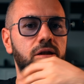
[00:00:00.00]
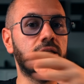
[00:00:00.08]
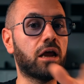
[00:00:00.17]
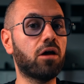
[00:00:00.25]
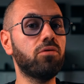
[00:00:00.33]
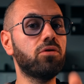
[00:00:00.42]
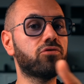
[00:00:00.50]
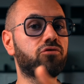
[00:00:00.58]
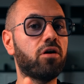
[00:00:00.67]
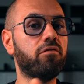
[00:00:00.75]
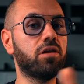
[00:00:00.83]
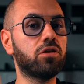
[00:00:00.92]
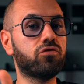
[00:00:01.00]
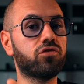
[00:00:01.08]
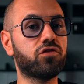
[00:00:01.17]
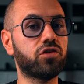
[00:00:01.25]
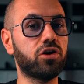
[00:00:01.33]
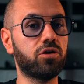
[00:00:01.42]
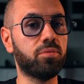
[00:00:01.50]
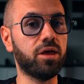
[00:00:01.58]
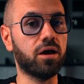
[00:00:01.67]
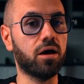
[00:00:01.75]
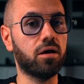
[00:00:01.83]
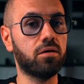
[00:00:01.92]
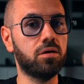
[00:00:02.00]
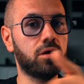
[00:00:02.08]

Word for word: Now you're traveling to Serbia.